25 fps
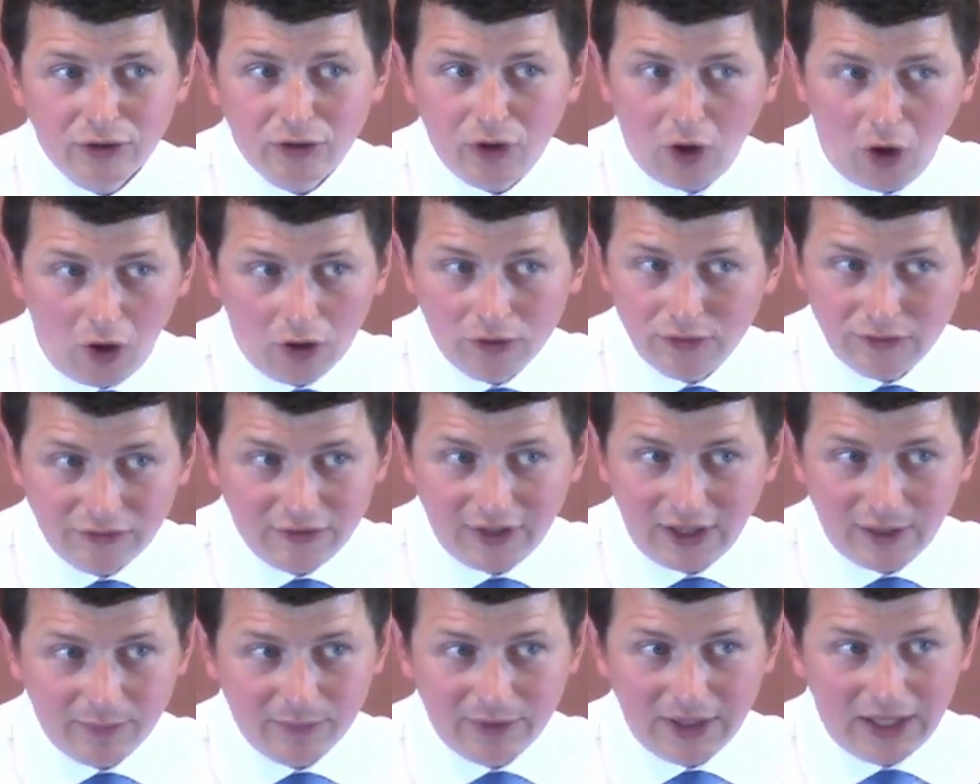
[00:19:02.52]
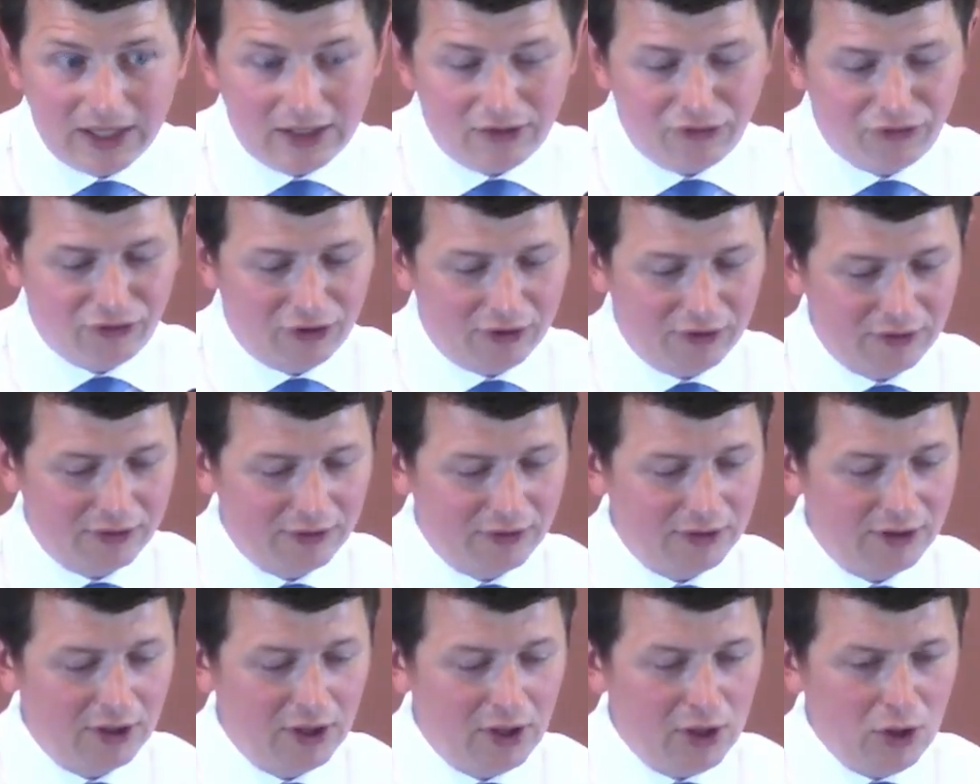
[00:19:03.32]
condemnation,
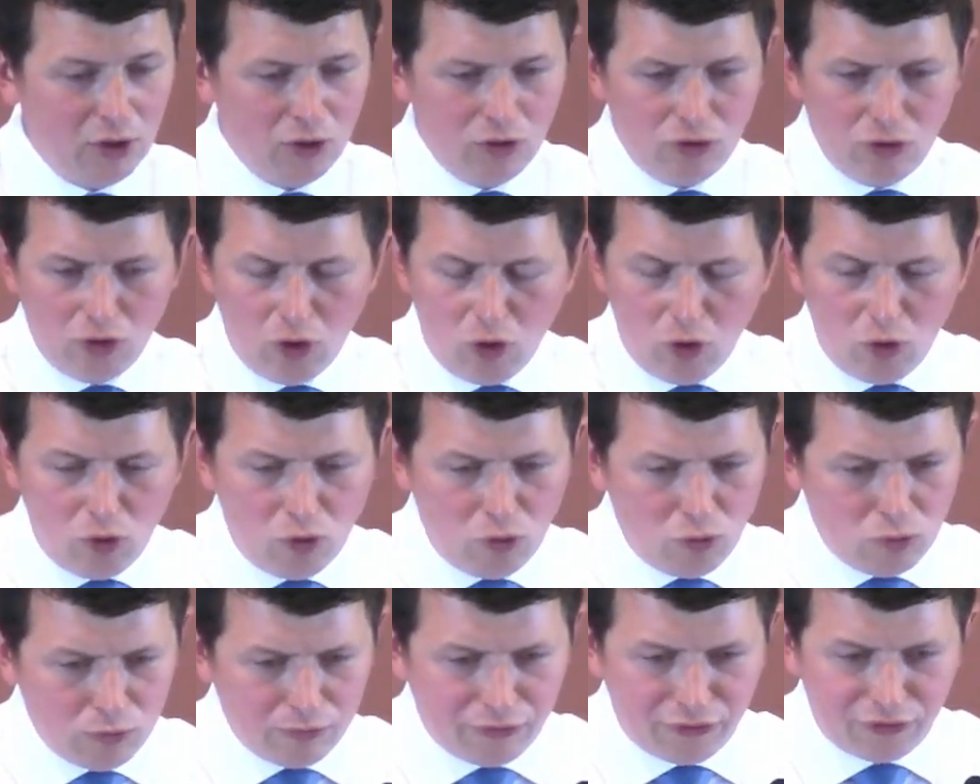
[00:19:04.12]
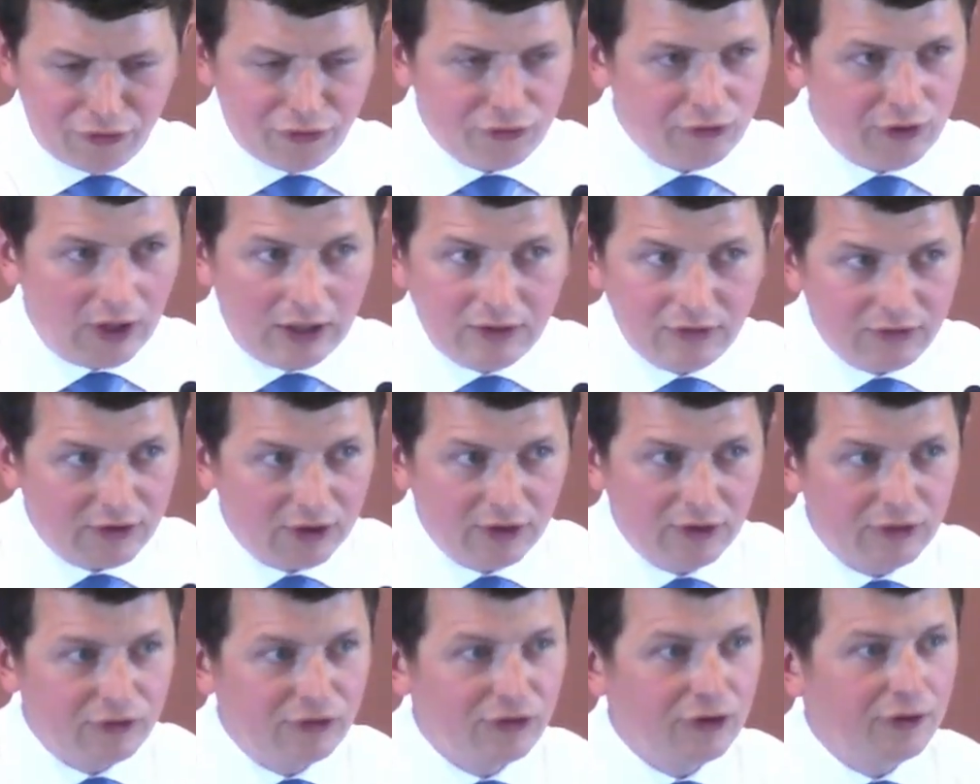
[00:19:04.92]
no
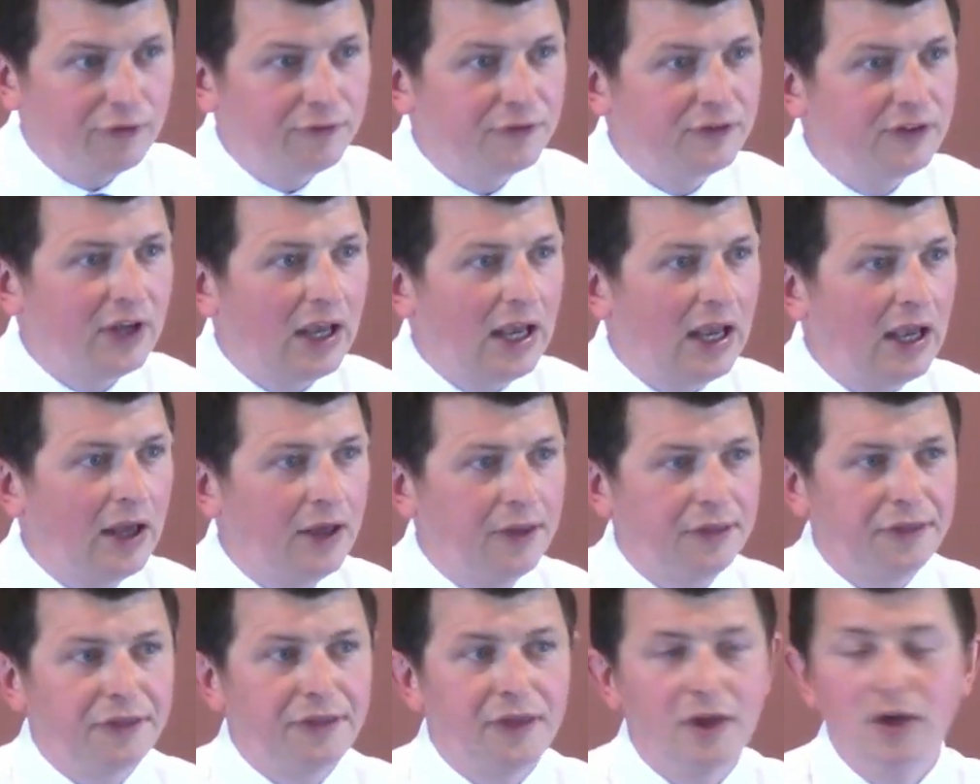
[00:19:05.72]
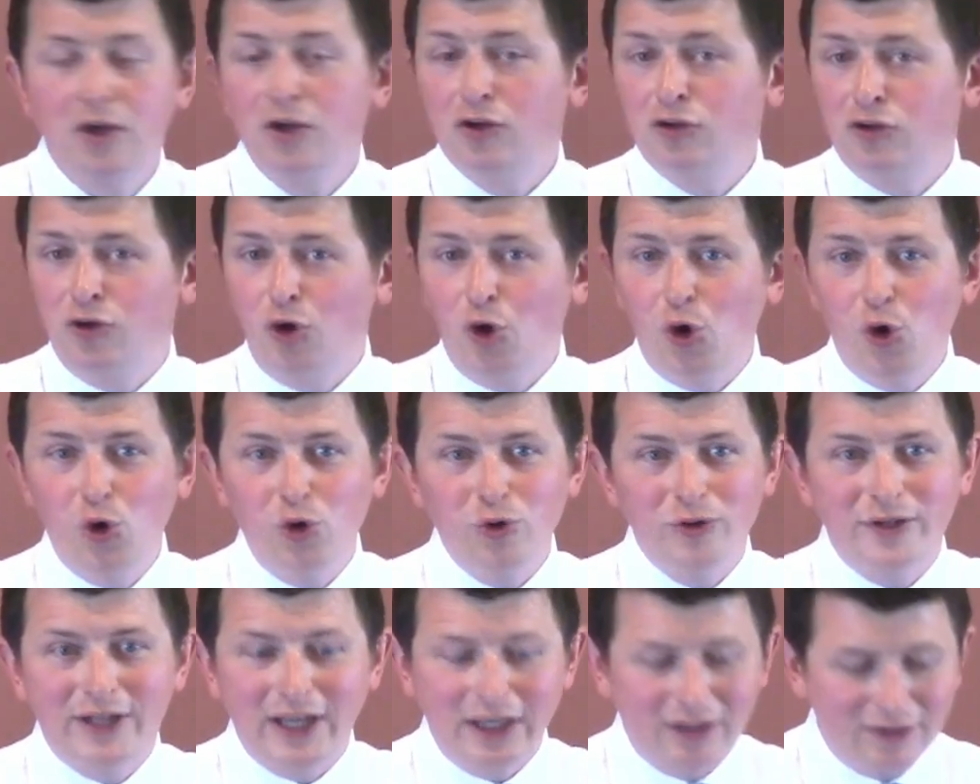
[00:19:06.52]
sentence of death,
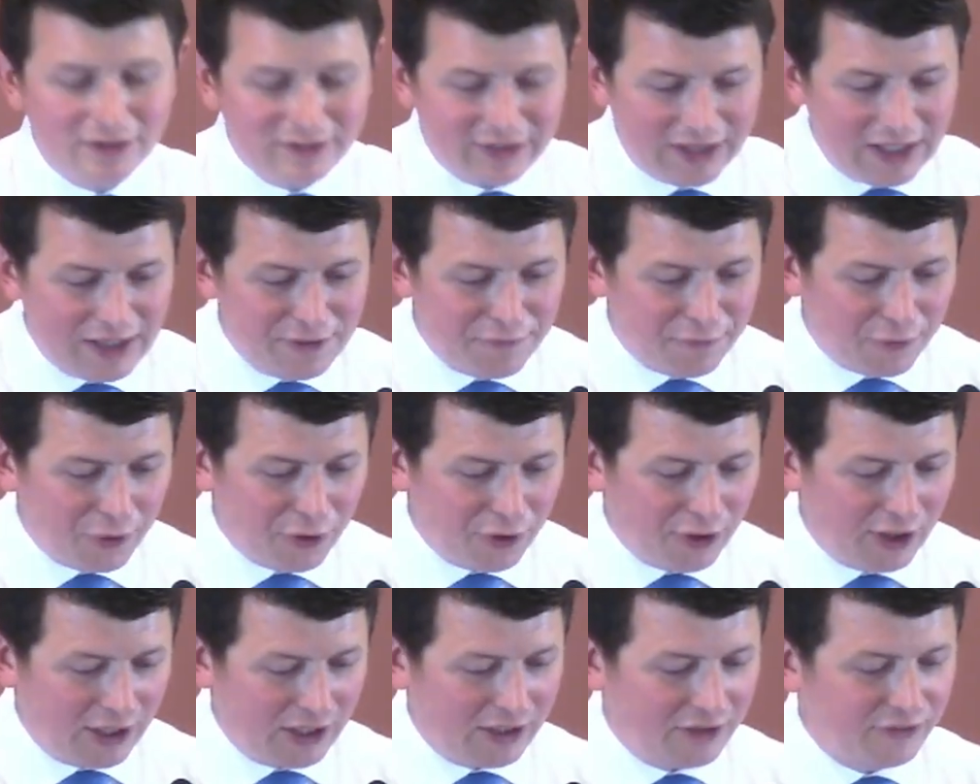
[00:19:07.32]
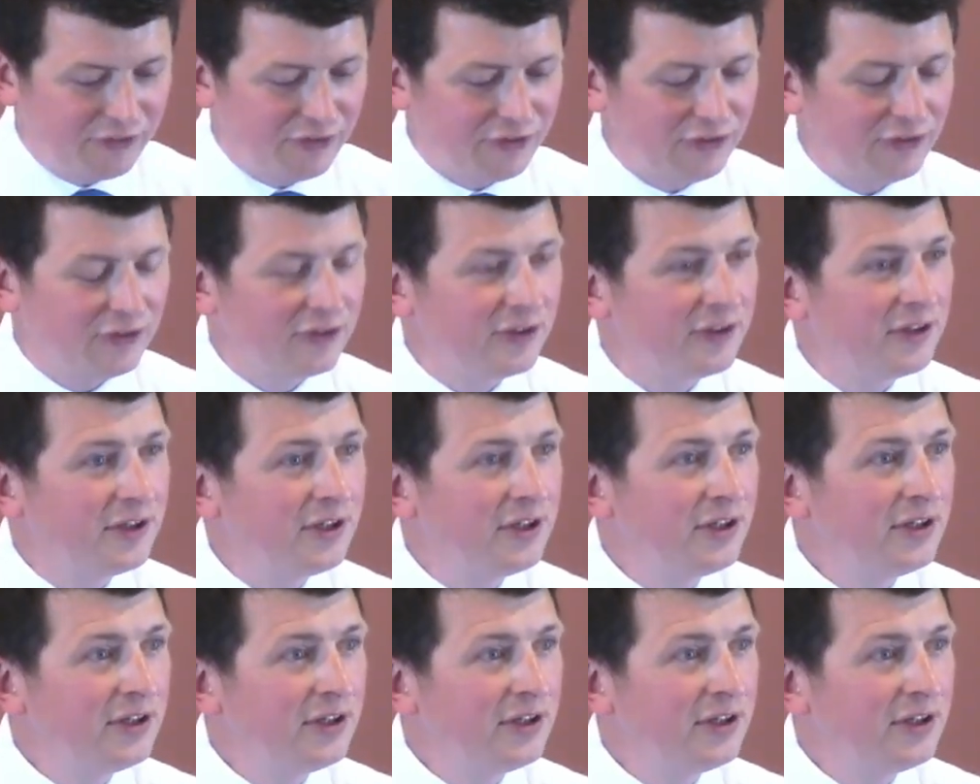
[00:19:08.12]
no guilty verdict,